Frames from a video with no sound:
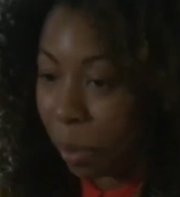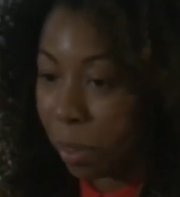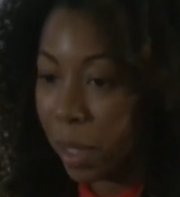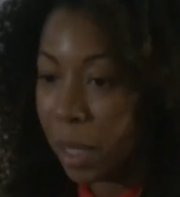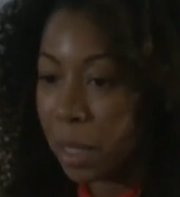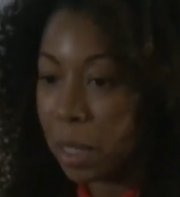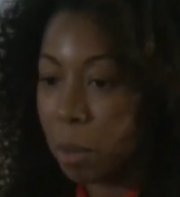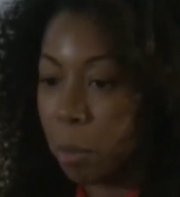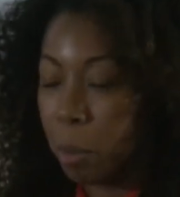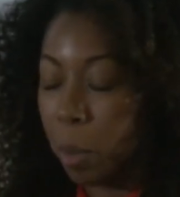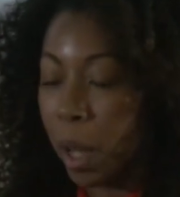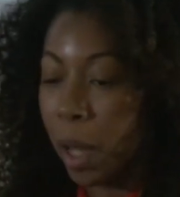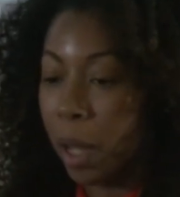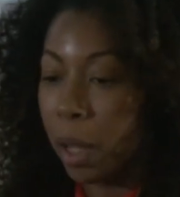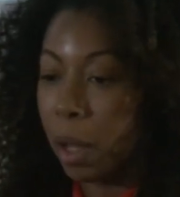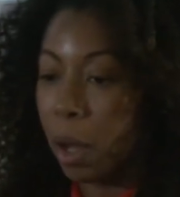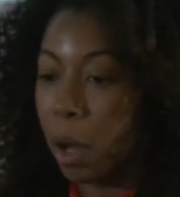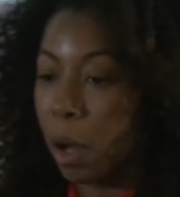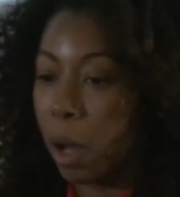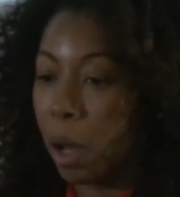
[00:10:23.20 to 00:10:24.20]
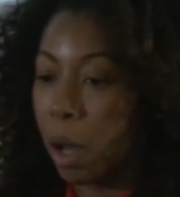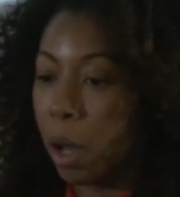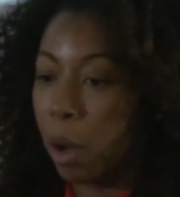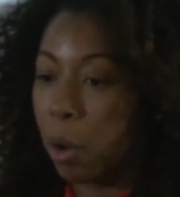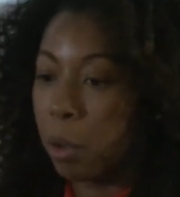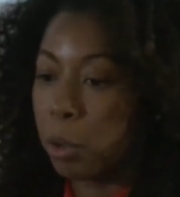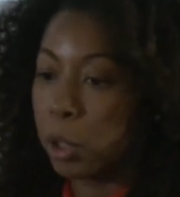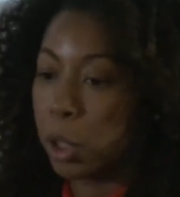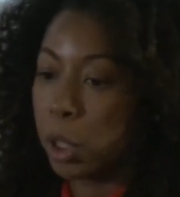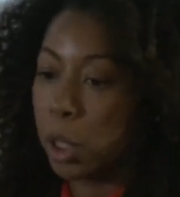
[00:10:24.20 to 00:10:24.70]
this, but
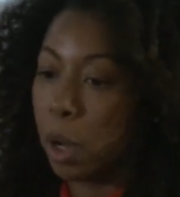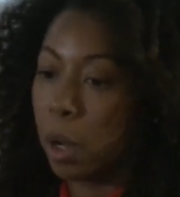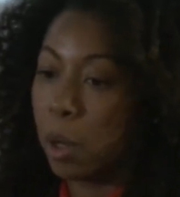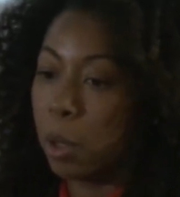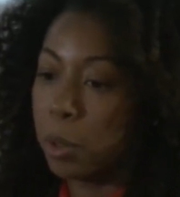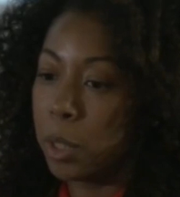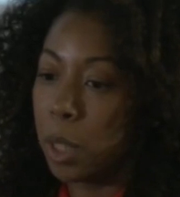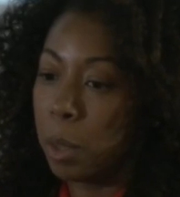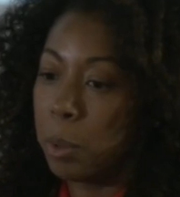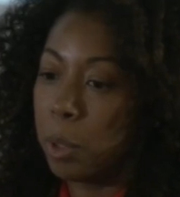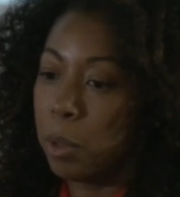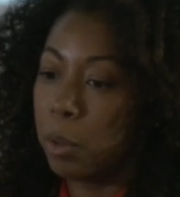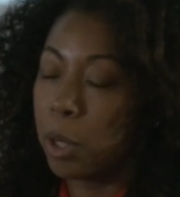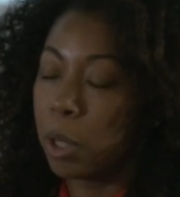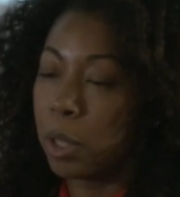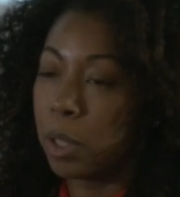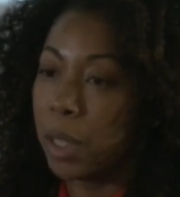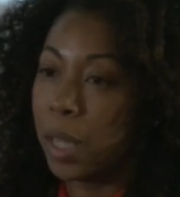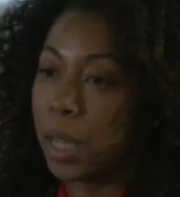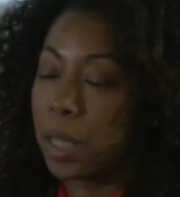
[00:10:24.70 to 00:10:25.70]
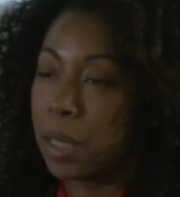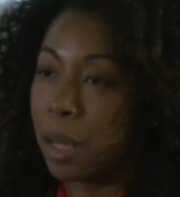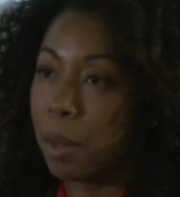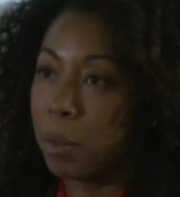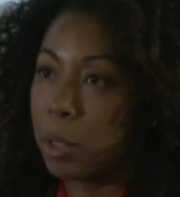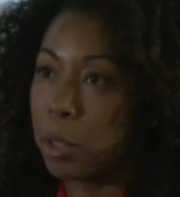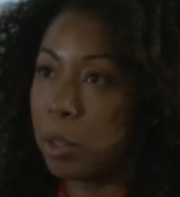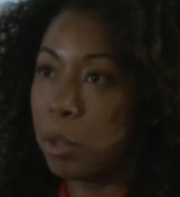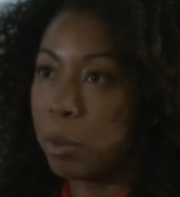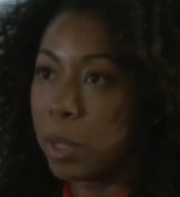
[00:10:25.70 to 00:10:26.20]
O.W. Gurley, as I
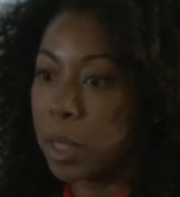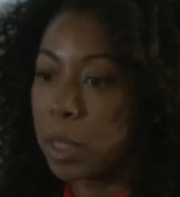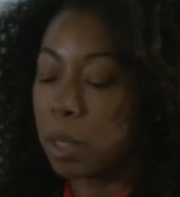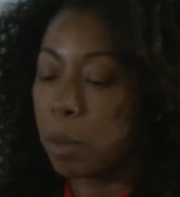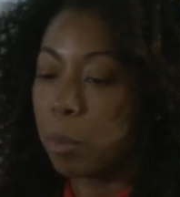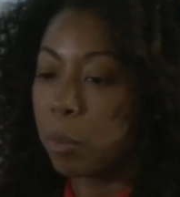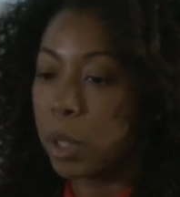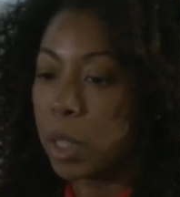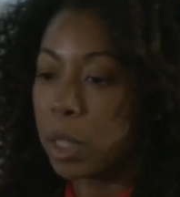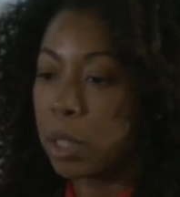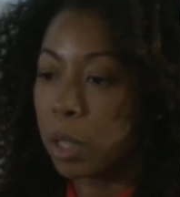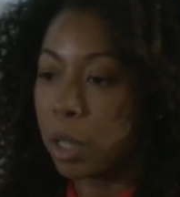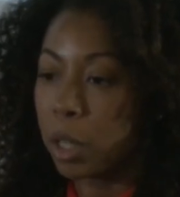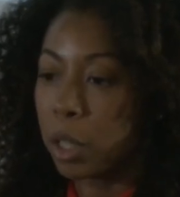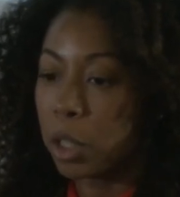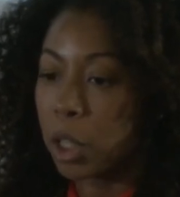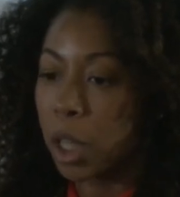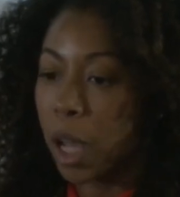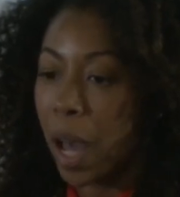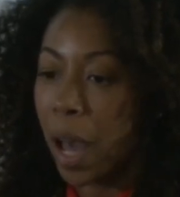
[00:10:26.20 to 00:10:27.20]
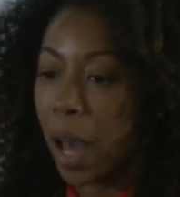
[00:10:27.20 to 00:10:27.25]
was doing some research,